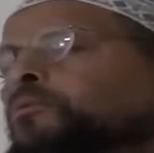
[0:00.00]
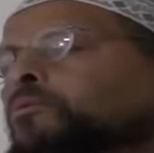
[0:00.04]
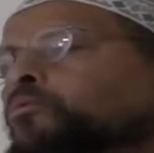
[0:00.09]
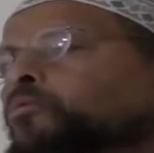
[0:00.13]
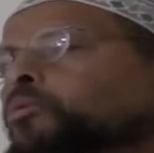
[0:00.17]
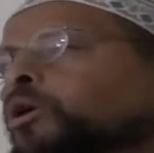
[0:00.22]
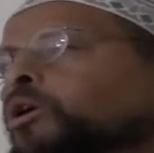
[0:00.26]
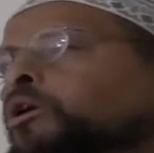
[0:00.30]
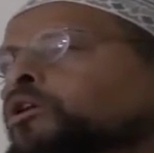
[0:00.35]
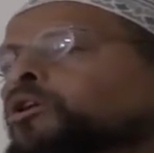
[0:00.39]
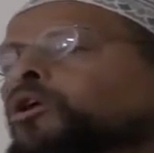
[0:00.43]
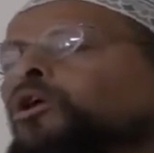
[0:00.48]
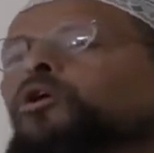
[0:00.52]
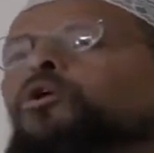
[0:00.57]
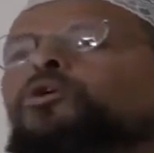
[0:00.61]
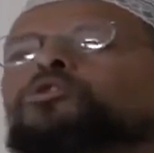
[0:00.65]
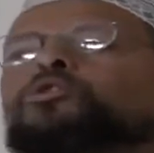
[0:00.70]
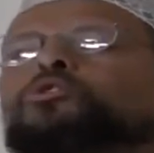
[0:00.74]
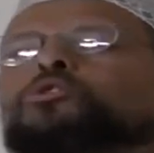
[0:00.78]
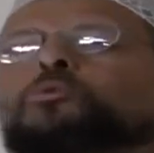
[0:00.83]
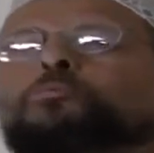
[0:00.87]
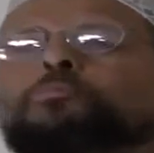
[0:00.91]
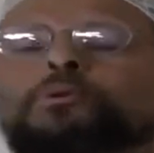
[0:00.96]
We're
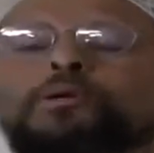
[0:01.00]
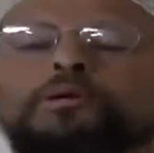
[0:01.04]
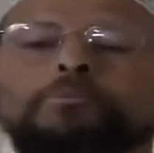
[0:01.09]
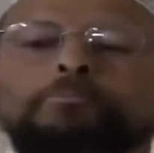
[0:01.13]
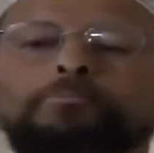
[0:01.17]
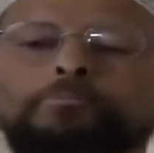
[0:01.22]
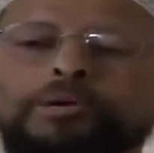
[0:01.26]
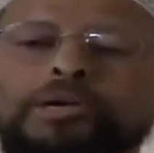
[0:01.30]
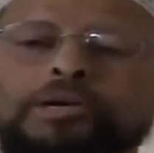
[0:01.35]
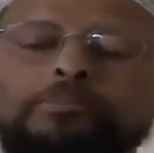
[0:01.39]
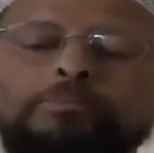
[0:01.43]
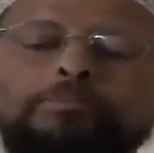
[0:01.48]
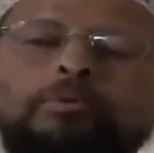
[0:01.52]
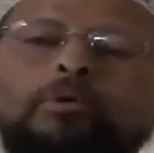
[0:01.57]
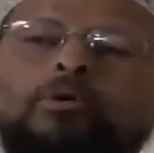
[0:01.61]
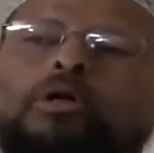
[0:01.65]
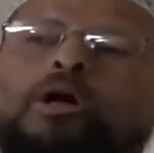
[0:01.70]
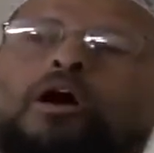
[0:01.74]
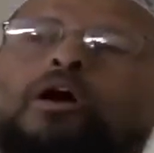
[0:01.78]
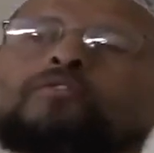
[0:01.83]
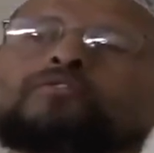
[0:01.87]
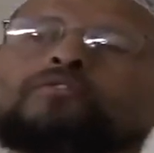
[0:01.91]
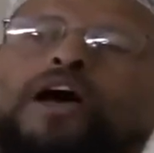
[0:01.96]
encouraged to be
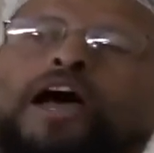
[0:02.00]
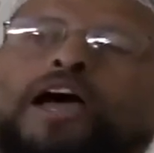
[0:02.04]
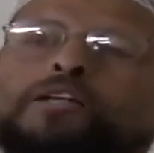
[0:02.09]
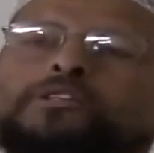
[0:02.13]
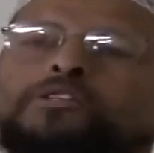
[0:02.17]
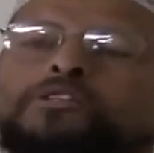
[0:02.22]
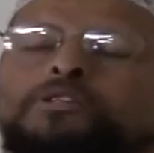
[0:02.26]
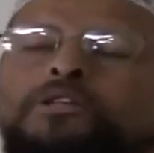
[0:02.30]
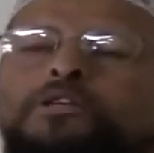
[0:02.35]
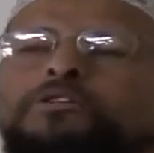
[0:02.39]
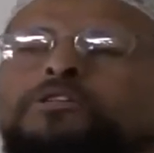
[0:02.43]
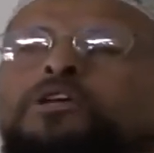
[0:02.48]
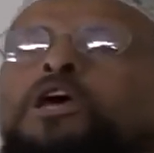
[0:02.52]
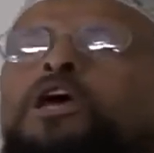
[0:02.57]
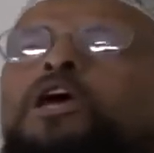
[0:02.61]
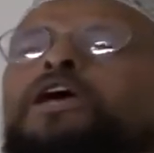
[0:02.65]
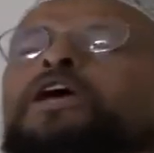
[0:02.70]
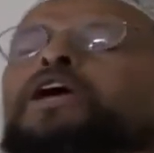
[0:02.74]
people of excellence.